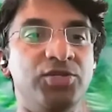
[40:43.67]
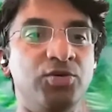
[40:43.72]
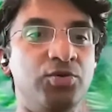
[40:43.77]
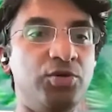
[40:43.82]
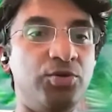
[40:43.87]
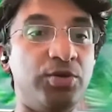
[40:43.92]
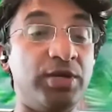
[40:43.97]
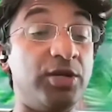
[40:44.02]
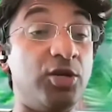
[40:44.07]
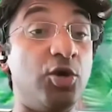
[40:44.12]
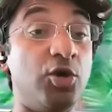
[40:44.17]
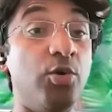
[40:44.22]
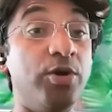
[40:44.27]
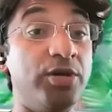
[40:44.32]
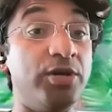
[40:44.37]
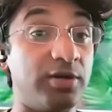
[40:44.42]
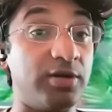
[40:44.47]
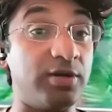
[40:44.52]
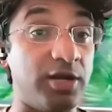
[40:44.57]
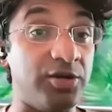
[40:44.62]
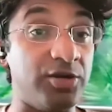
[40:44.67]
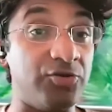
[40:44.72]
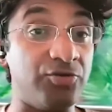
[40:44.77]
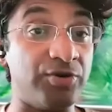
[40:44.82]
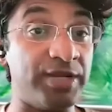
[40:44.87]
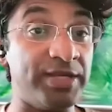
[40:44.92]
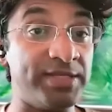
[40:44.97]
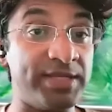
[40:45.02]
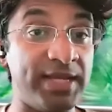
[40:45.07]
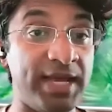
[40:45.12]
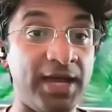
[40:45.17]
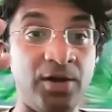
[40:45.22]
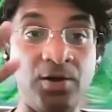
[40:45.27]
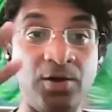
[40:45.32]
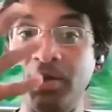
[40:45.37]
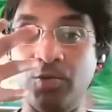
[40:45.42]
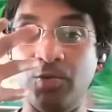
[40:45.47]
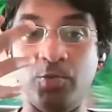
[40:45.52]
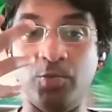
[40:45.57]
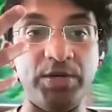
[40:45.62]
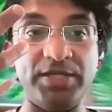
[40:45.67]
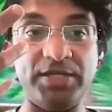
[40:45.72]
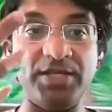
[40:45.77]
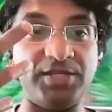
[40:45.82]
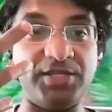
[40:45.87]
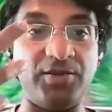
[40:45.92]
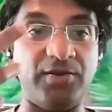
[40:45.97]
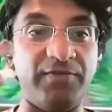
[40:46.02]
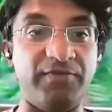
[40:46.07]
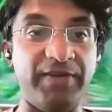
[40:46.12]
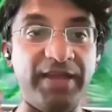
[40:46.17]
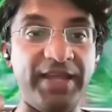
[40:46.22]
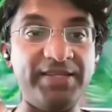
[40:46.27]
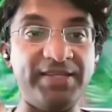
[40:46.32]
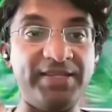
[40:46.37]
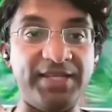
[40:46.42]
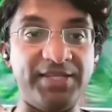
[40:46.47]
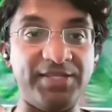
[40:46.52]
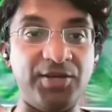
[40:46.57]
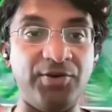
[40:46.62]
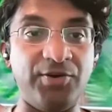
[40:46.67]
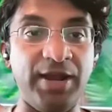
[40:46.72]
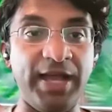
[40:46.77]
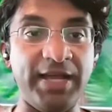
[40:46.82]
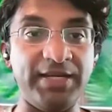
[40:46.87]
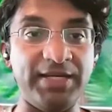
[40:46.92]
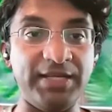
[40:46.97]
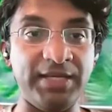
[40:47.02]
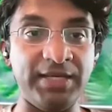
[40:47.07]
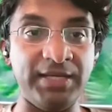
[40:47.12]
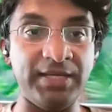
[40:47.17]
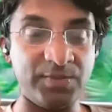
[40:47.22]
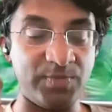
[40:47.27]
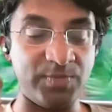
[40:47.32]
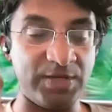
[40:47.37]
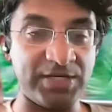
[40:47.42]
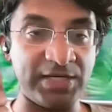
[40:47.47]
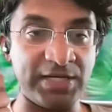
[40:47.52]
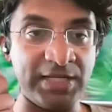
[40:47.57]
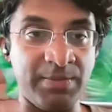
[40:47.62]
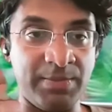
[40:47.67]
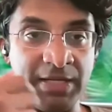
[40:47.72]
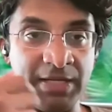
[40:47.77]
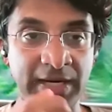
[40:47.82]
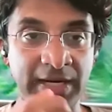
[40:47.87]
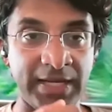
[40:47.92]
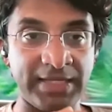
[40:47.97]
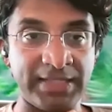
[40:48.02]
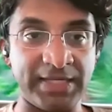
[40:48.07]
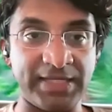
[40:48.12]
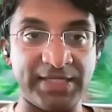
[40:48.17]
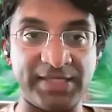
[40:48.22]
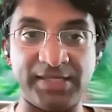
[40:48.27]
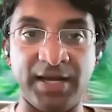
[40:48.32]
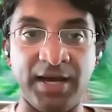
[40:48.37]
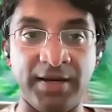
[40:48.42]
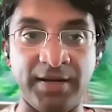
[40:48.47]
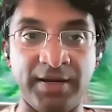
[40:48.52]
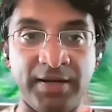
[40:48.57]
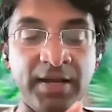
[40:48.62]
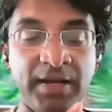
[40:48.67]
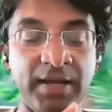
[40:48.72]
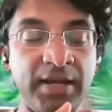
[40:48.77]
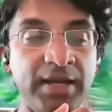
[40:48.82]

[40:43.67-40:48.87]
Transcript: You can go into countries now with just your face as your ID, especially in the Middle East. It started.